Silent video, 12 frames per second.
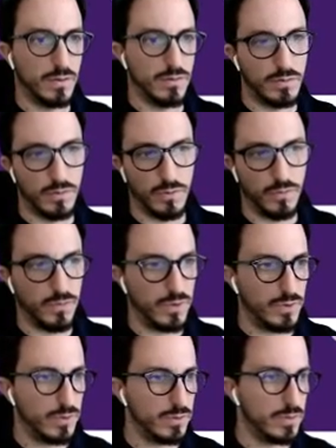No
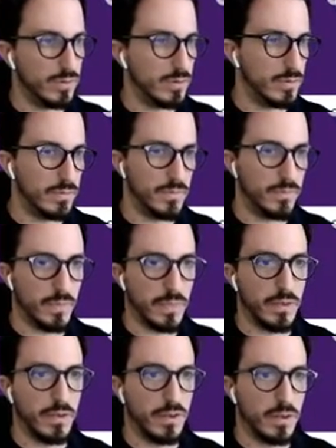fung.
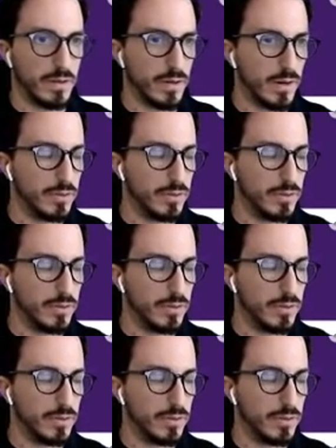Can I